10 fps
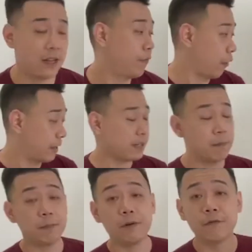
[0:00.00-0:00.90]
Now, for
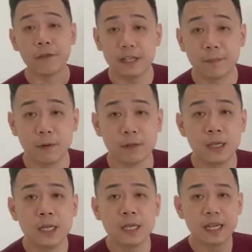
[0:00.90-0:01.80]
example, Facebook
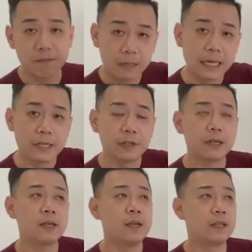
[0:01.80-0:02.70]
in
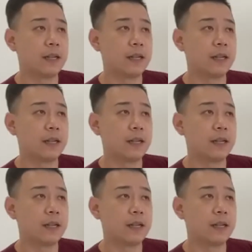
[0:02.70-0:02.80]
Malaysia,